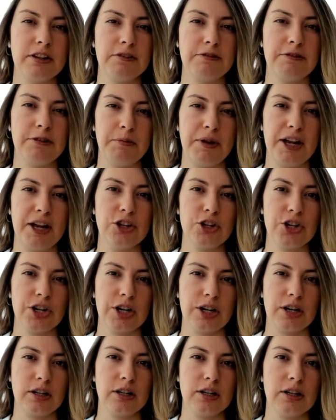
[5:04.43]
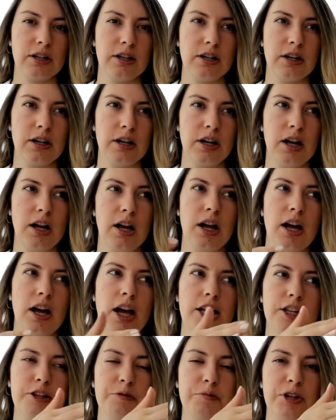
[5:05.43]
the information
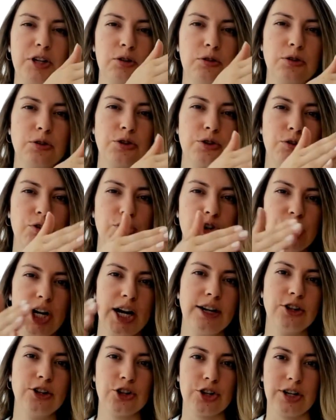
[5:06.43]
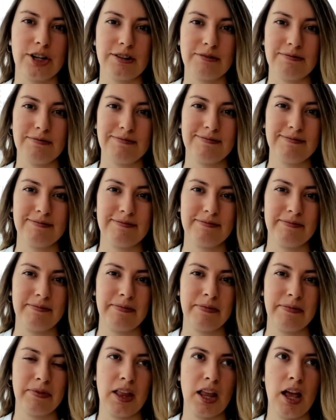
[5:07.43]
has been also changing.
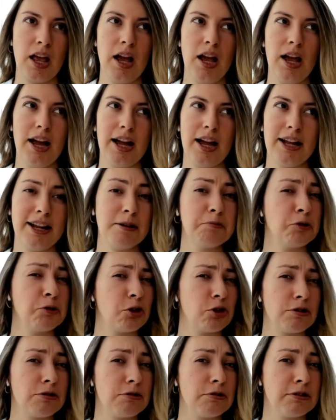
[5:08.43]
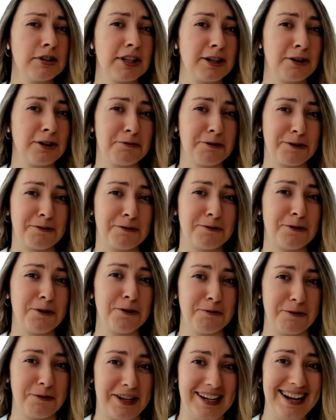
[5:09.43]
And I'm not sure that it was
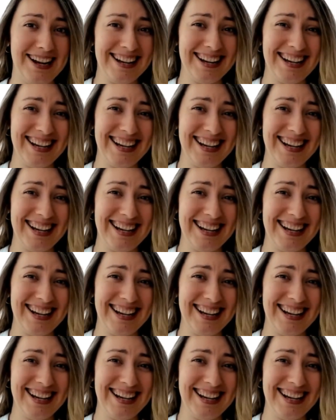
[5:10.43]
evolving.